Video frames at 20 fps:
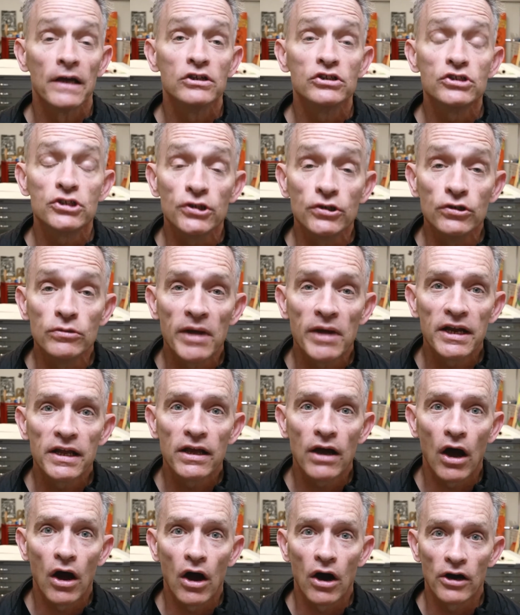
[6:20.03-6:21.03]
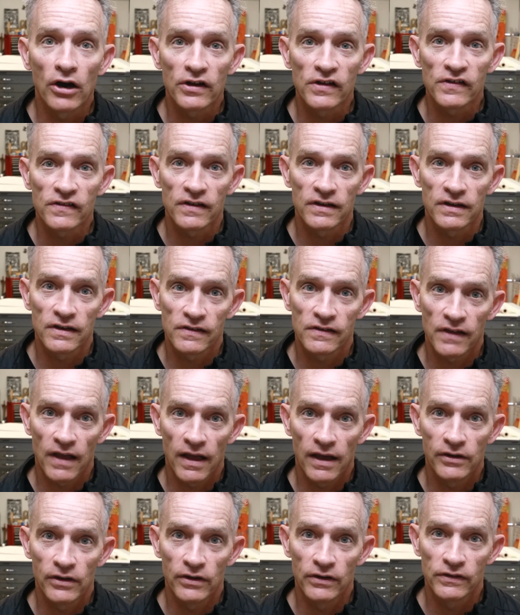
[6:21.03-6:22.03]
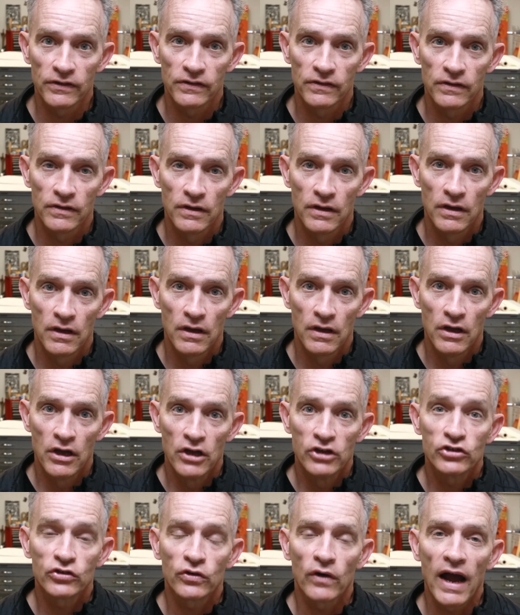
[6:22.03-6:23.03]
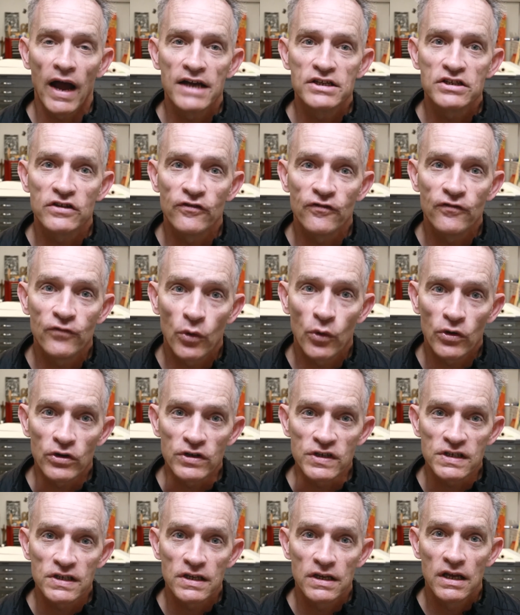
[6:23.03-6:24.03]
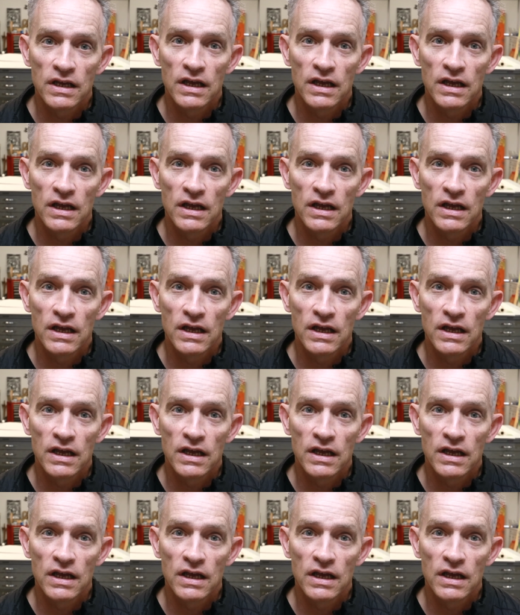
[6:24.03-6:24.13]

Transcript: Too many artists and designers try to force